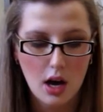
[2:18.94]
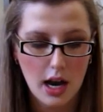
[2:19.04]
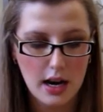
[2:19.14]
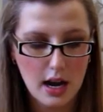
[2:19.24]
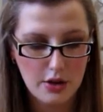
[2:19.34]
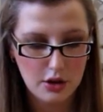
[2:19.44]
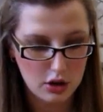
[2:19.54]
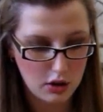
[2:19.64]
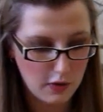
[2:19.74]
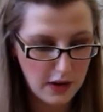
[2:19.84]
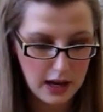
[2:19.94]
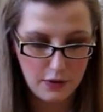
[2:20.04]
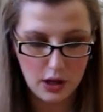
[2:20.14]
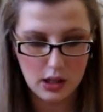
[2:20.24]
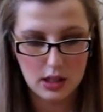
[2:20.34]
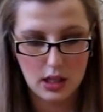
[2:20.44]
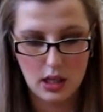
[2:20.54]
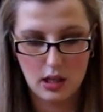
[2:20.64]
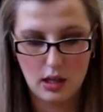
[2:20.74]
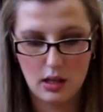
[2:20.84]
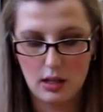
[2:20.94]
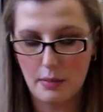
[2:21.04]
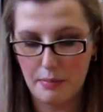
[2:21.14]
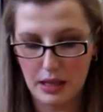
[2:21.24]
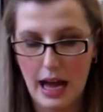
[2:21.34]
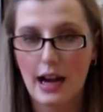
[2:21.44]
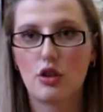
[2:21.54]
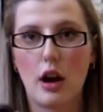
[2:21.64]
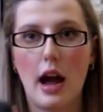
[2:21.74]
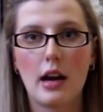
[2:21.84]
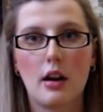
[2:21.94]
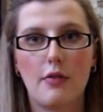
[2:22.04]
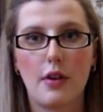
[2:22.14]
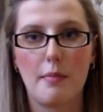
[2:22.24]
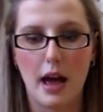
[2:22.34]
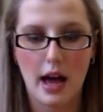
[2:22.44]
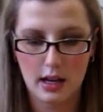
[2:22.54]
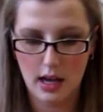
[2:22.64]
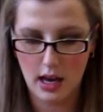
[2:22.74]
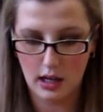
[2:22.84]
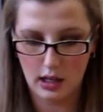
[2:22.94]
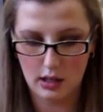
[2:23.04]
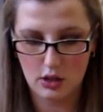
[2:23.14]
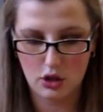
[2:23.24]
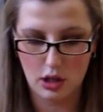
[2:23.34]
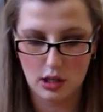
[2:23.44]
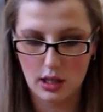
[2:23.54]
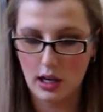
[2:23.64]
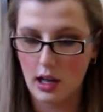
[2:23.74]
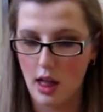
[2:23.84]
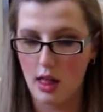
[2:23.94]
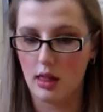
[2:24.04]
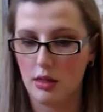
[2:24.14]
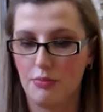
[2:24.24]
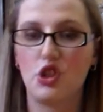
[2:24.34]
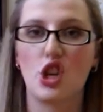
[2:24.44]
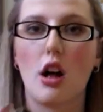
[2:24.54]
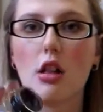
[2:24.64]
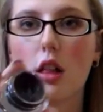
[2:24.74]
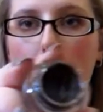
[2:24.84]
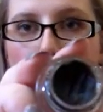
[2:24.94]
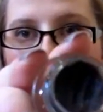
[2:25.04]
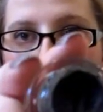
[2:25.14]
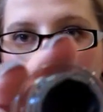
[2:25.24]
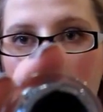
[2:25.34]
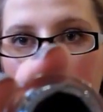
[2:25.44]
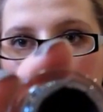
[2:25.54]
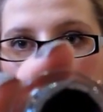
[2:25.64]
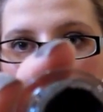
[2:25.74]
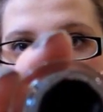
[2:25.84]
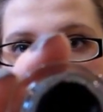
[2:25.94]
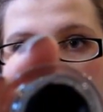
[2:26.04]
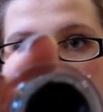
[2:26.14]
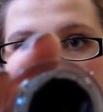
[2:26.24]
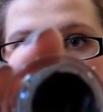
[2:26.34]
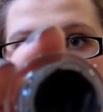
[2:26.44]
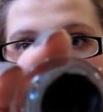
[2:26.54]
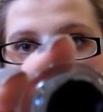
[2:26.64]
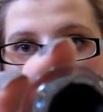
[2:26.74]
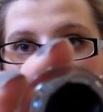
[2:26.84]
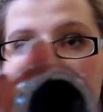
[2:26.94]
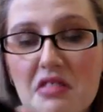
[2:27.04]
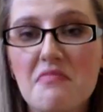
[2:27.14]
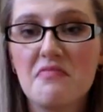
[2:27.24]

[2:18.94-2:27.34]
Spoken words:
Another new favorite is Blacktrack from MAC, and it is just a gel liner. Just looks like that.